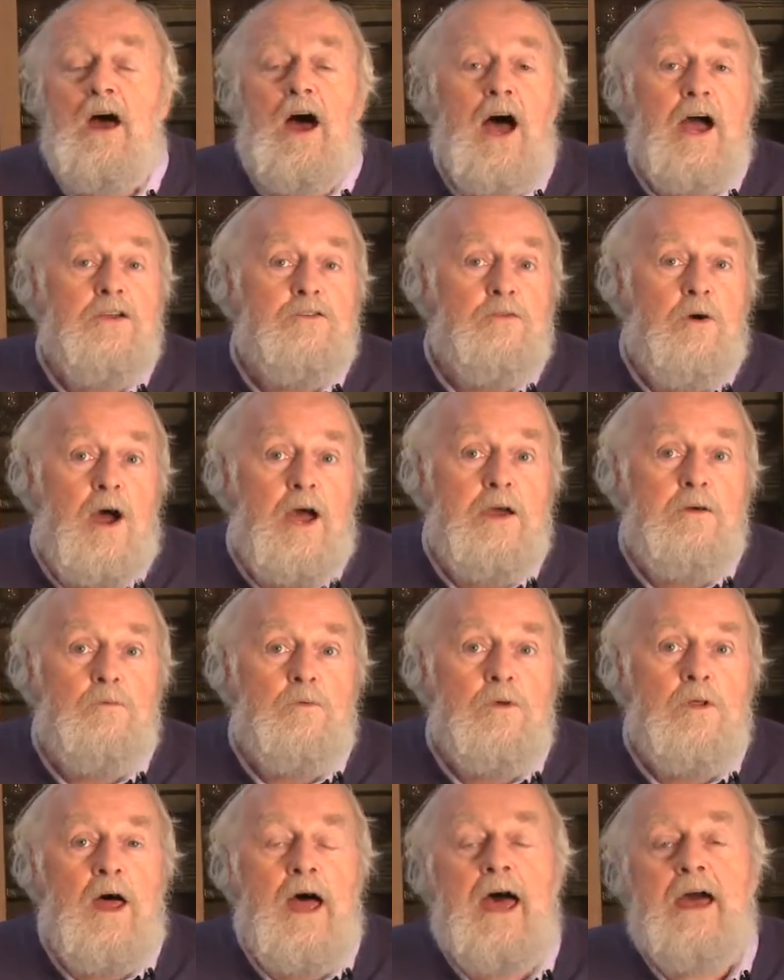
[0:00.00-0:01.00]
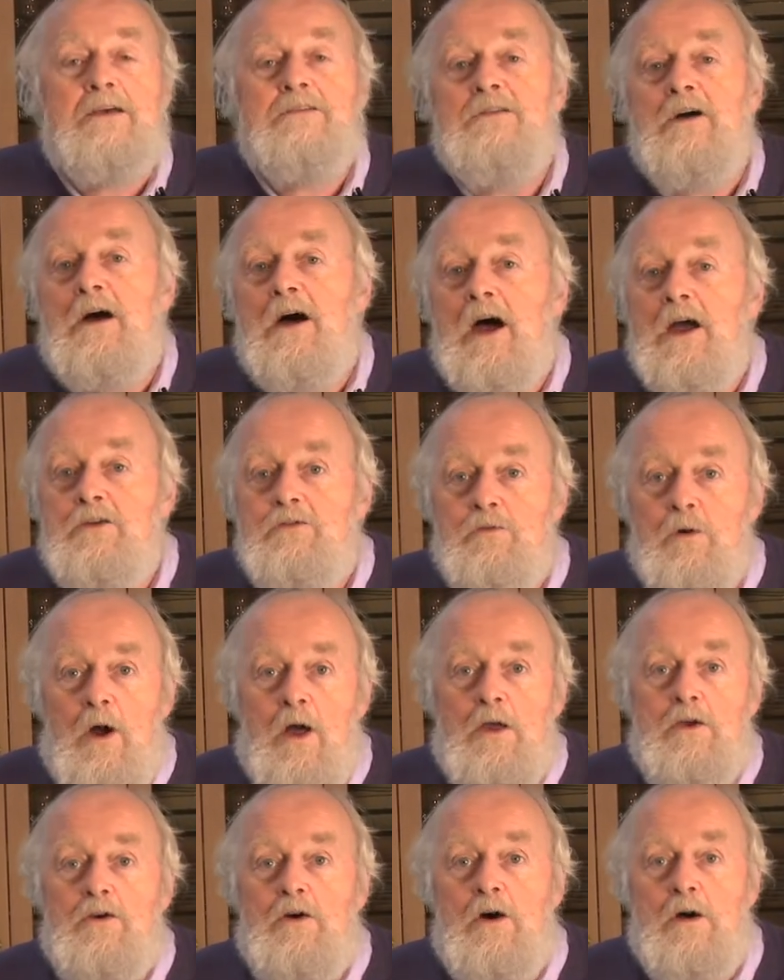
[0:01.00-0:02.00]
I try and relax, I
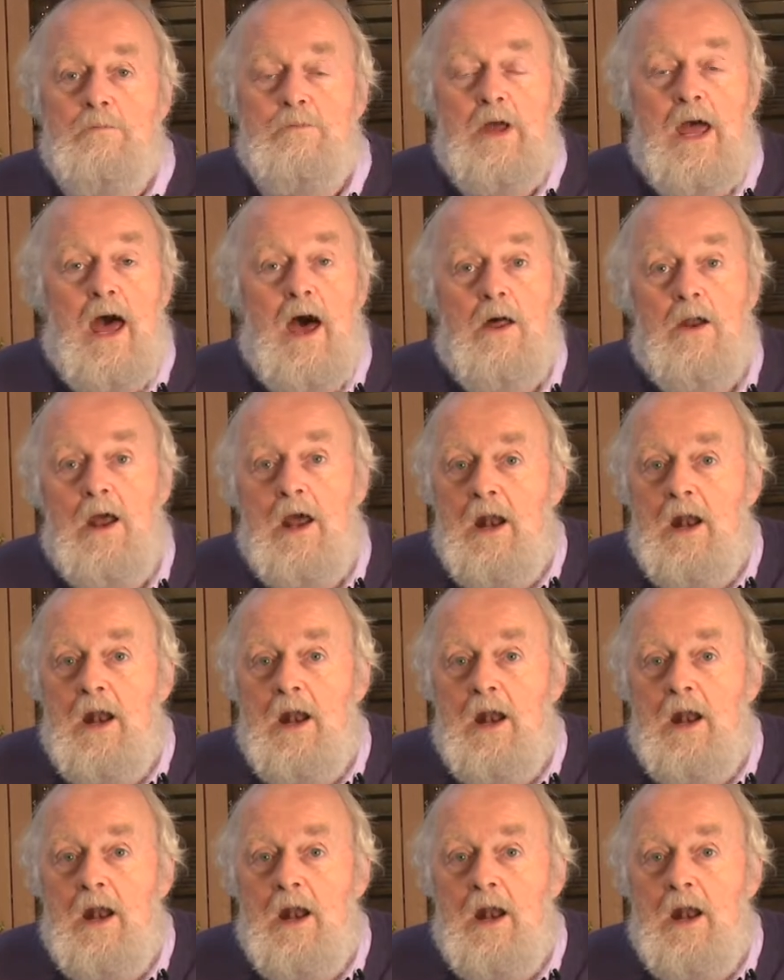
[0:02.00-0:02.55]
try and calm down,